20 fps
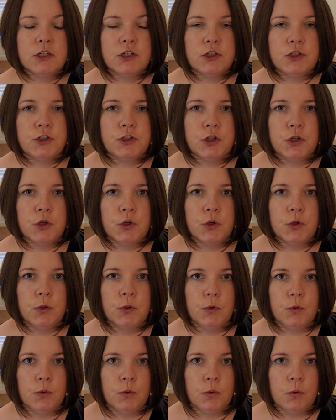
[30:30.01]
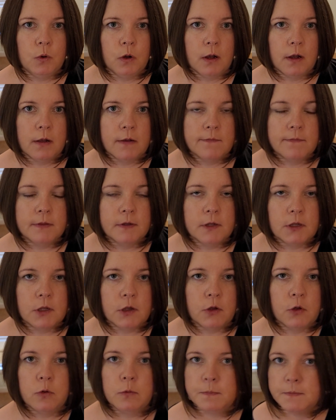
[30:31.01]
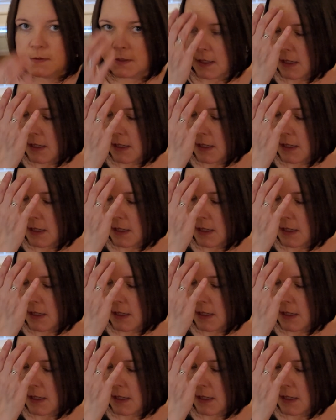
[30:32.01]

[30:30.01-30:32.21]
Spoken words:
2 of the cubes